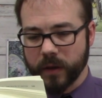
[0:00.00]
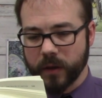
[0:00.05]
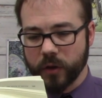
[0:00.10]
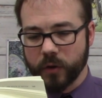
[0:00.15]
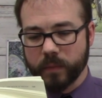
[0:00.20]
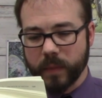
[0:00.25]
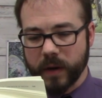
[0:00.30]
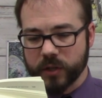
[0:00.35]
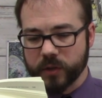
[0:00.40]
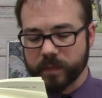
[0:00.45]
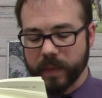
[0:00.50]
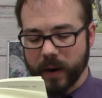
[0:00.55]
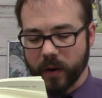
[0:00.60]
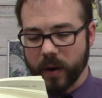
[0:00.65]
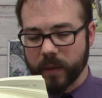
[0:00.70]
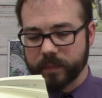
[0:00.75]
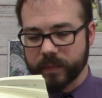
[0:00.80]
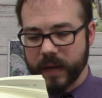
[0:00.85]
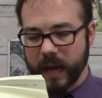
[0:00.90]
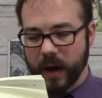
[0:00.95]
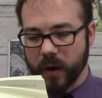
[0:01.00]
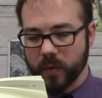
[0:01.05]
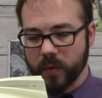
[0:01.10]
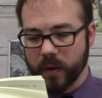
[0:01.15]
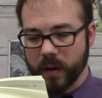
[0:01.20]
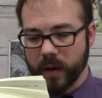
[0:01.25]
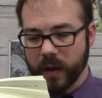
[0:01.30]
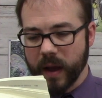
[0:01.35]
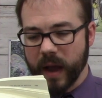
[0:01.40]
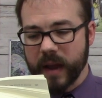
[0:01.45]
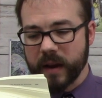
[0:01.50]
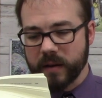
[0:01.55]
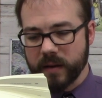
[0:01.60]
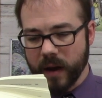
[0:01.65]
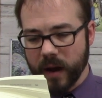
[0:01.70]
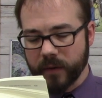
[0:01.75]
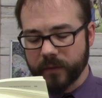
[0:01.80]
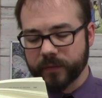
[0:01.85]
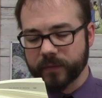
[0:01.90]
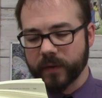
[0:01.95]
You must bear up now.
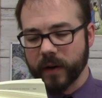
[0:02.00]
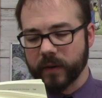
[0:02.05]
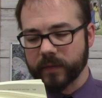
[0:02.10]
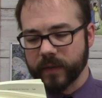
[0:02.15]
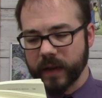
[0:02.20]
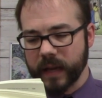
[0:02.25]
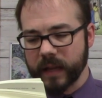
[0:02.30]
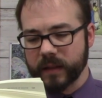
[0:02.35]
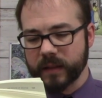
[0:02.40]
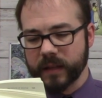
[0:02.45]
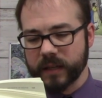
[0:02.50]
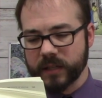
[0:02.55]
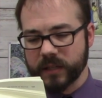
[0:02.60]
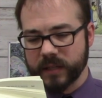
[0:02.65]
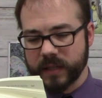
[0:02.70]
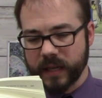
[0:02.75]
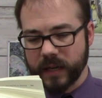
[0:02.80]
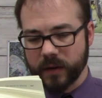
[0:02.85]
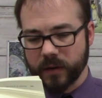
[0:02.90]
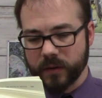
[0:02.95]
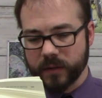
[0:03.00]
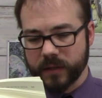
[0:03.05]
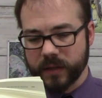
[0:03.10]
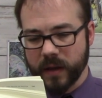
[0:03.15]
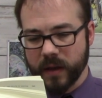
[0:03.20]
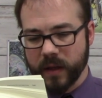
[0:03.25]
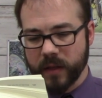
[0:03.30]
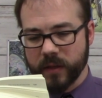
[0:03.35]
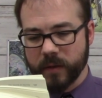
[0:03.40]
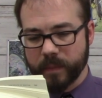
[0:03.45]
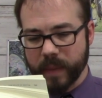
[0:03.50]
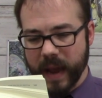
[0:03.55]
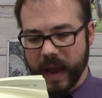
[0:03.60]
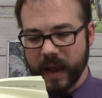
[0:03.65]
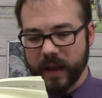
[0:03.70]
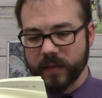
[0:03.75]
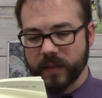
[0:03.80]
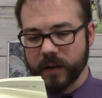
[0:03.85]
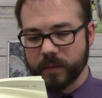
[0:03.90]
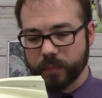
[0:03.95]
Enough of endless tears, the
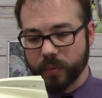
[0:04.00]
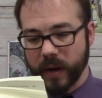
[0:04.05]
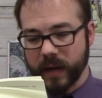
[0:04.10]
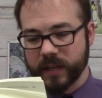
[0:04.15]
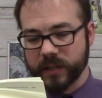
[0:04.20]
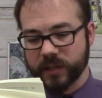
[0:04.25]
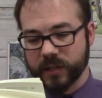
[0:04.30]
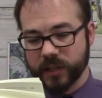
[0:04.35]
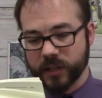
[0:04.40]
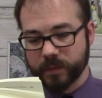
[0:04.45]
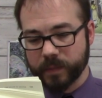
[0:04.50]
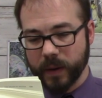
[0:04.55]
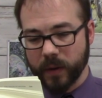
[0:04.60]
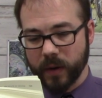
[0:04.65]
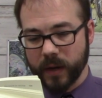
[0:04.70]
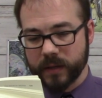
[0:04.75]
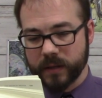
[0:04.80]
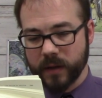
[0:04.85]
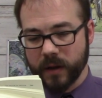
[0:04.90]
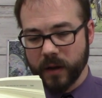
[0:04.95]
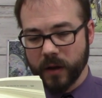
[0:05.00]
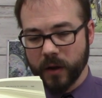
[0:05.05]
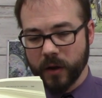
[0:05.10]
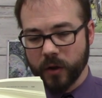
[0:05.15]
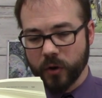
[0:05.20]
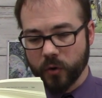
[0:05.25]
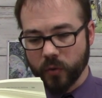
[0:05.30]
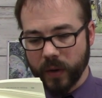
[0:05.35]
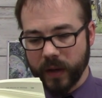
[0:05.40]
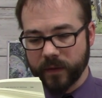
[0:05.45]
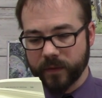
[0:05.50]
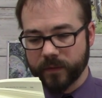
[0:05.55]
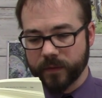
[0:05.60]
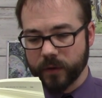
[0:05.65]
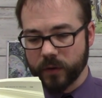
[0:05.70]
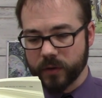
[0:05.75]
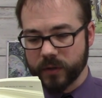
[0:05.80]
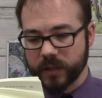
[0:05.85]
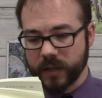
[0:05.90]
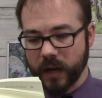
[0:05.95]
pain that breaks the spirit. Grief for
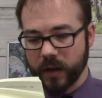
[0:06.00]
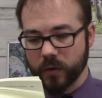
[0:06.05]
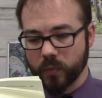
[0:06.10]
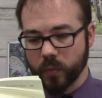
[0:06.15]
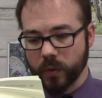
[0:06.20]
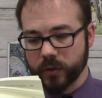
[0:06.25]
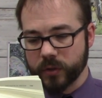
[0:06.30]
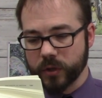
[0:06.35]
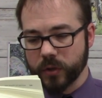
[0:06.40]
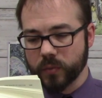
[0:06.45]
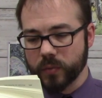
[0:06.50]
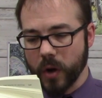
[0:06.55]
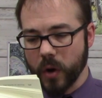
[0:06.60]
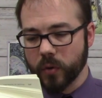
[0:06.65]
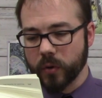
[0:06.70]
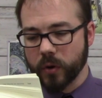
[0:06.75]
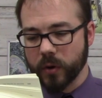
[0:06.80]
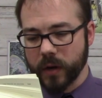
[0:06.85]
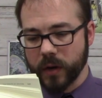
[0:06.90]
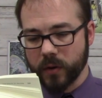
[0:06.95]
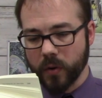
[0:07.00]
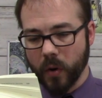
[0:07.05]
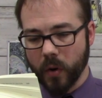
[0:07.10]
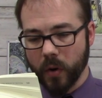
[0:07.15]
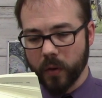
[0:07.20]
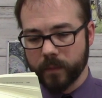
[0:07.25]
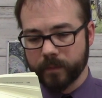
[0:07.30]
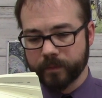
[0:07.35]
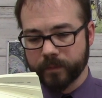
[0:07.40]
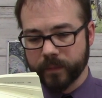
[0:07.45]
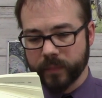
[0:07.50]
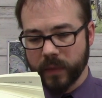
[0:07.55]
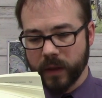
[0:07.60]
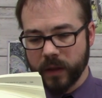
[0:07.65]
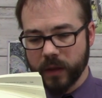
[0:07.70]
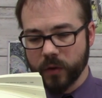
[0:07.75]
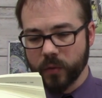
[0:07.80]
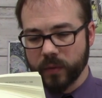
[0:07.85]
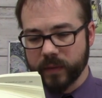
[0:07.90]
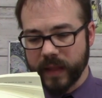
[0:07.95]
your son will do no good at all.
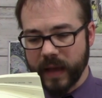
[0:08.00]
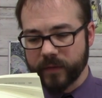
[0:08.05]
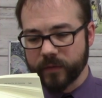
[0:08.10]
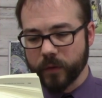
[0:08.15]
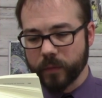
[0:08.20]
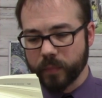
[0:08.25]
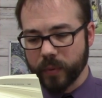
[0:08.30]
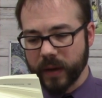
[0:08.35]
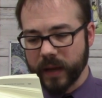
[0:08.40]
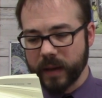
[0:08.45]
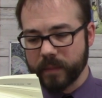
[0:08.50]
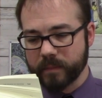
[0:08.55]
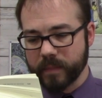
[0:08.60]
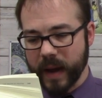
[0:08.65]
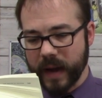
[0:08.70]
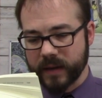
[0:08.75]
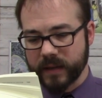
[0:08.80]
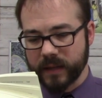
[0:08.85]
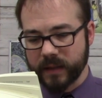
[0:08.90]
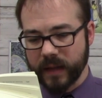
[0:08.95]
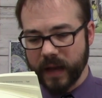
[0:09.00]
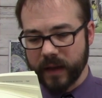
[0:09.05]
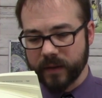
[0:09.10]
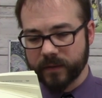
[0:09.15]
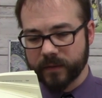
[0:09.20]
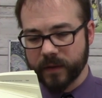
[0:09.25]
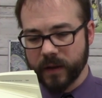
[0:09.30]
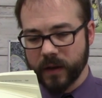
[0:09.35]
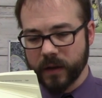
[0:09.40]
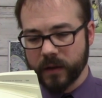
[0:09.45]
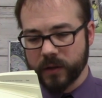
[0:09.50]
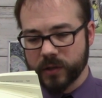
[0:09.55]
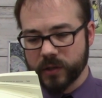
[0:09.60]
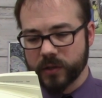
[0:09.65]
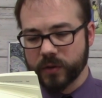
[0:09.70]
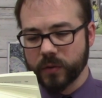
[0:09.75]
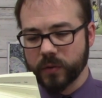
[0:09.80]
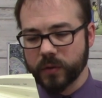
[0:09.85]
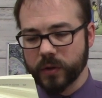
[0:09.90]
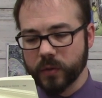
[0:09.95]
You will never bring him back to life.
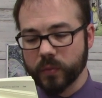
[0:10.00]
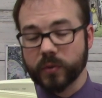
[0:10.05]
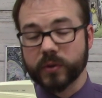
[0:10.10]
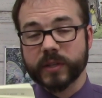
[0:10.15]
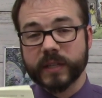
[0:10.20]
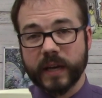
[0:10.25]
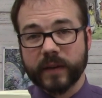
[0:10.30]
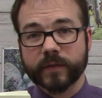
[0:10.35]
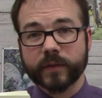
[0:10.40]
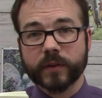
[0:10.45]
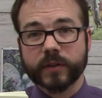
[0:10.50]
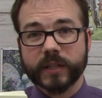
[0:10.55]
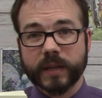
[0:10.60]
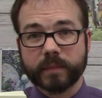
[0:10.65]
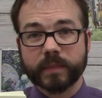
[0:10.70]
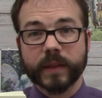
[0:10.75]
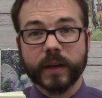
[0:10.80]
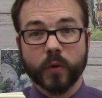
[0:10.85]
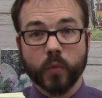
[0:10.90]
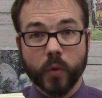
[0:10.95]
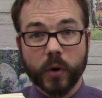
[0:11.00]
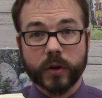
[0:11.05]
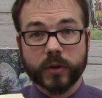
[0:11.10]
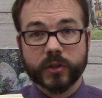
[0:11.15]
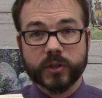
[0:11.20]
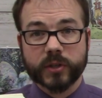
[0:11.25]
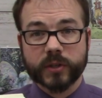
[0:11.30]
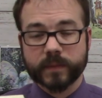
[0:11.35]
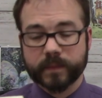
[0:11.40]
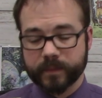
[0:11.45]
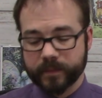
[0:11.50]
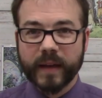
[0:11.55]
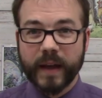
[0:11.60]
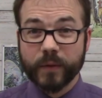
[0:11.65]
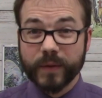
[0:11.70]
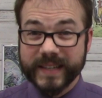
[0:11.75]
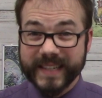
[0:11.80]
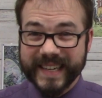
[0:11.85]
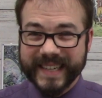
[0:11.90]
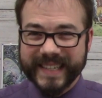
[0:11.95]
Soon you will suffer something worse.
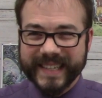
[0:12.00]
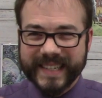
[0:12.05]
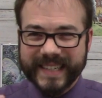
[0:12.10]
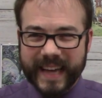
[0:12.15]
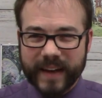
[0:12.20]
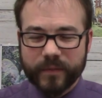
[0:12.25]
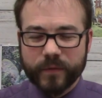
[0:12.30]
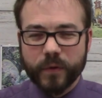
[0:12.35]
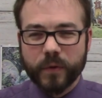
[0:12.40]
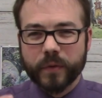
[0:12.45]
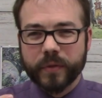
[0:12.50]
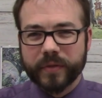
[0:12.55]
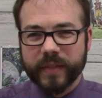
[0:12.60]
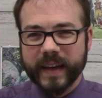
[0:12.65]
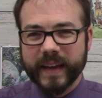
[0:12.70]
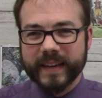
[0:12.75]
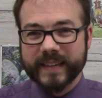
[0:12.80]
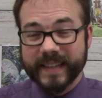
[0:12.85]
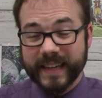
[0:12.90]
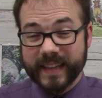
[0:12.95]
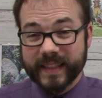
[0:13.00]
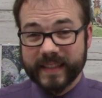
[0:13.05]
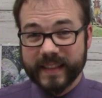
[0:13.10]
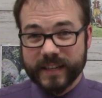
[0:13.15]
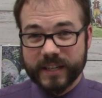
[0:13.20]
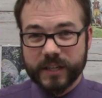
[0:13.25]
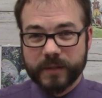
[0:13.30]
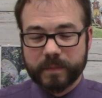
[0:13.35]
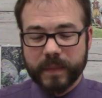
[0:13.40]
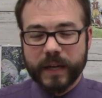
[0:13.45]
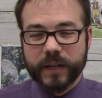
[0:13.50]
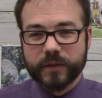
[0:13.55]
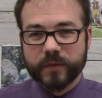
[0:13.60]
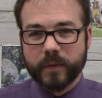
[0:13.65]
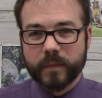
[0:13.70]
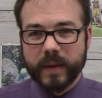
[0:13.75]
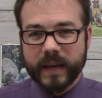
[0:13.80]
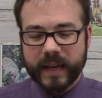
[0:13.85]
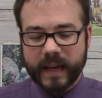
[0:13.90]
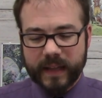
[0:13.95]
And we see several things in this speech
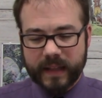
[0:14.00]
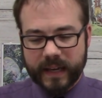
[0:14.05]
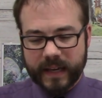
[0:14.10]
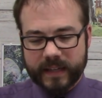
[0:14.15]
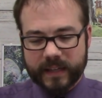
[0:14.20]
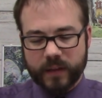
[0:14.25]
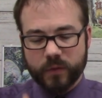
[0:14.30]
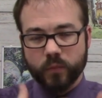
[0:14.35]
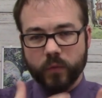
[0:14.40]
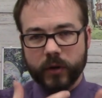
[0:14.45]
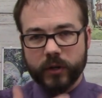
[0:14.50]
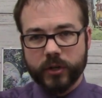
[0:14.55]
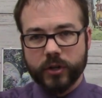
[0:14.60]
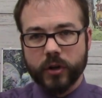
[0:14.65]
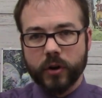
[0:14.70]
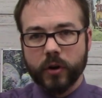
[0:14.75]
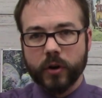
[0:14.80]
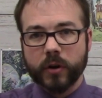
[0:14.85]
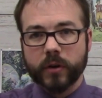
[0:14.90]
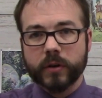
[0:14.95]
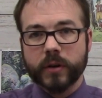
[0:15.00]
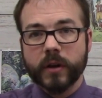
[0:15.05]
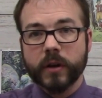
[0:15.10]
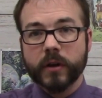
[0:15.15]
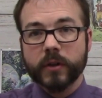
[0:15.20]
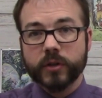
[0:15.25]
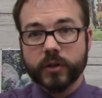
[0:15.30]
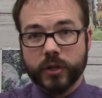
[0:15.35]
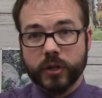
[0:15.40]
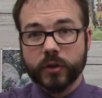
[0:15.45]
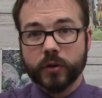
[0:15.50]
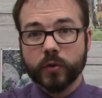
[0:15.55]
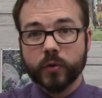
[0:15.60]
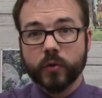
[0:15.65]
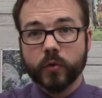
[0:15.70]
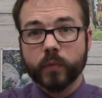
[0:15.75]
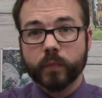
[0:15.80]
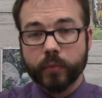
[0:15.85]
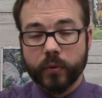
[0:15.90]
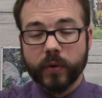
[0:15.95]
from Achilles in return
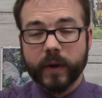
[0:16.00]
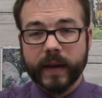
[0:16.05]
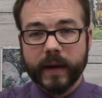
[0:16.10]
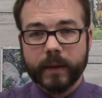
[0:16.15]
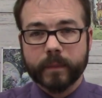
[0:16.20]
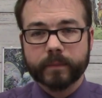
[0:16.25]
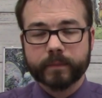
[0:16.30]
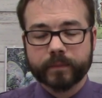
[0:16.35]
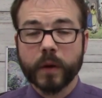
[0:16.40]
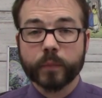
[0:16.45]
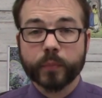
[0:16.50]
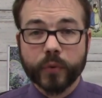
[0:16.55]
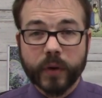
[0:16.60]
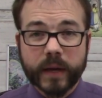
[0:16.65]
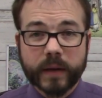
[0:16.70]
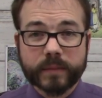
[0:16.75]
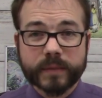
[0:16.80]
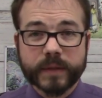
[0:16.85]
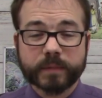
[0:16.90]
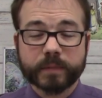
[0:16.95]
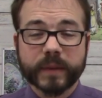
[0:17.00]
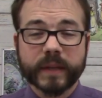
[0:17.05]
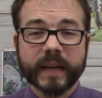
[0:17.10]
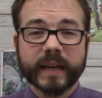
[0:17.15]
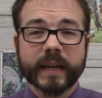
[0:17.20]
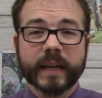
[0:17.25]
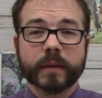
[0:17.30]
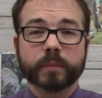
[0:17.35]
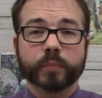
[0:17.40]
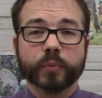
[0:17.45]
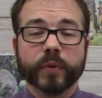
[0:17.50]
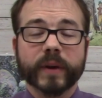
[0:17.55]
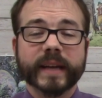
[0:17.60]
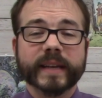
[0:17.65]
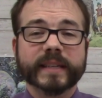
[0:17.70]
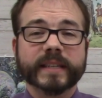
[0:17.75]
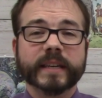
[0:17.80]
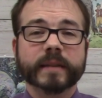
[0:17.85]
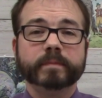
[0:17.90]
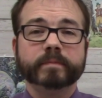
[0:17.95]
to Priam. Priam's pleading
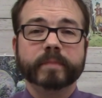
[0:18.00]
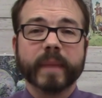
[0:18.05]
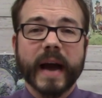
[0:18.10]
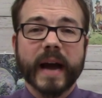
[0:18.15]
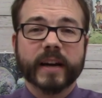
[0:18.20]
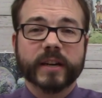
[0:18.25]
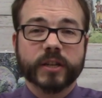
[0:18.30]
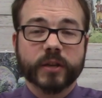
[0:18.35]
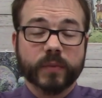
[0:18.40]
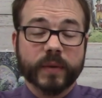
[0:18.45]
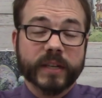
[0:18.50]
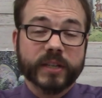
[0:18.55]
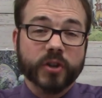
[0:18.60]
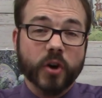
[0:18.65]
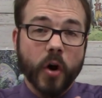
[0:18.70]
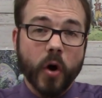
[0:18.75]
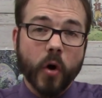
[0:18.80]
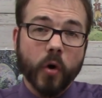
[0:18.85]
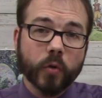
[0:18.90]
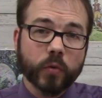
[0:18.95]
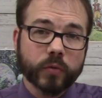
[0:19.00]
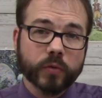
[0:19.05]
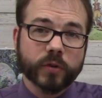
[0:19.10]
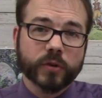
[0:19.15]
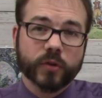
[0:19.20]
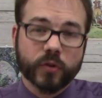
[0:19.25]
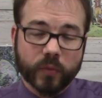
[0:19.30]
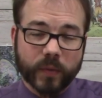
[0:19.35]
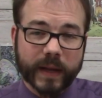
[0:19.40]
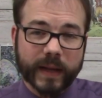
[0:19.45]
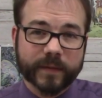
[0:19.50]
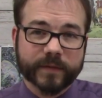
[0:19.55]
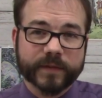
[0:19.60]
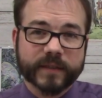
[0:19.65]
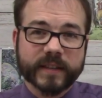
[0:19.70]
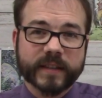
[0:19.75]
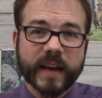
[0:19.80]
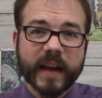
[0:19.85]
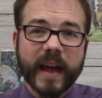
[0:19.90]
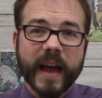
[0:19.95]
brings him back to his own
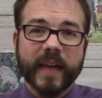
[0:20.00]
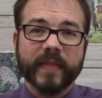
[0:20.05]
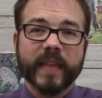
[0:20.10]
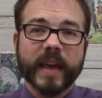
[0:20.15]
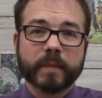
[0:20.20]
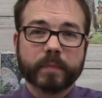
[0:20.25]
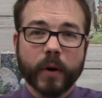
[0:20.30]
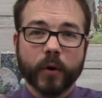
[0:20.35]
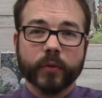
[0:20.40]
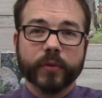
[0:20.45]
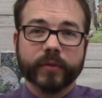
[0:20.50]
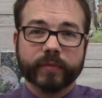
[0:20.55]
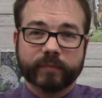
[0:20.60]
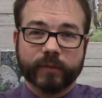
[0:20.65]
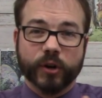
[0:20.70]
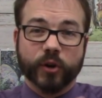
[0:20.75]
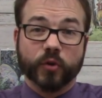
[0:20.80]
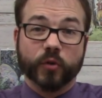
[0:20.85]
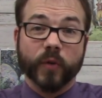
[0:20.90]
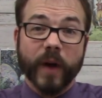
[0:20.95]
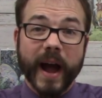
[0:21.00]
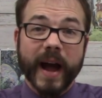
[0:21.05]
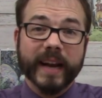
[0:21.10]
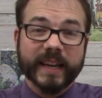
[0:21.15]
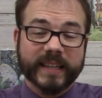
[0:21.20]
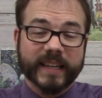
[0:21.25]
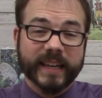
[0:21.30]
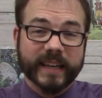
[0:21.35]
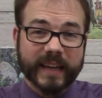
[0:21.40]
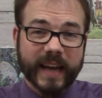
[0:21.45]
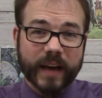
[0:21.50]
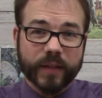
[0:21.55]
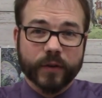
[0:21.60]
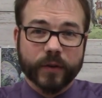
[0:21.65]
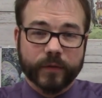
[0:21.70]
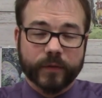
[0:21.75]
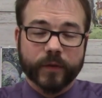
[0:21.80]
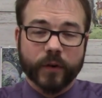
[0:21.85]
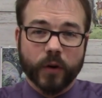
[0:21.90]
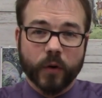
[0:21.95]
griefs, and they both cry
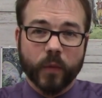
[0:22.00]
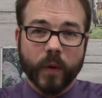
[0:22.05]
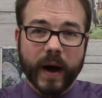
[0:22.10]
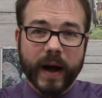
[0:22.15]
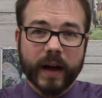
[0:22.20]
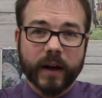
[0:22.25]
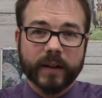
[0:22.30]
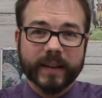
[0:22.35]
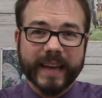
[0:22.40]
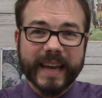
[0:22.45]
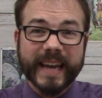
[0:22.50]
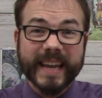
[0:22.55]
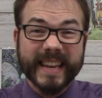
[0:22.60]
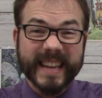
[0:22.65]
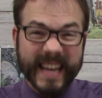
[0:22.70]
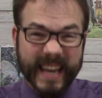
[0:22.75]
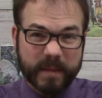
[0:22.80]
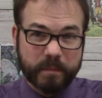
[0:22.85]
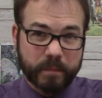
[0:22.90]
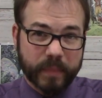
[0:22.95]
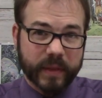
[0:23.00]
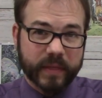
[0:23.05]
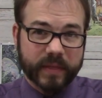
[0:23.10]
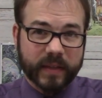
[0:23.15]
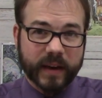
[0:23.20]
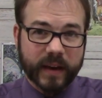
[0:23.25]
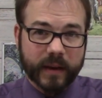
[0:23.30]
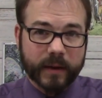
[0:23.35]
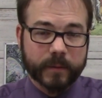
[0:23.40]
together for a while in empathy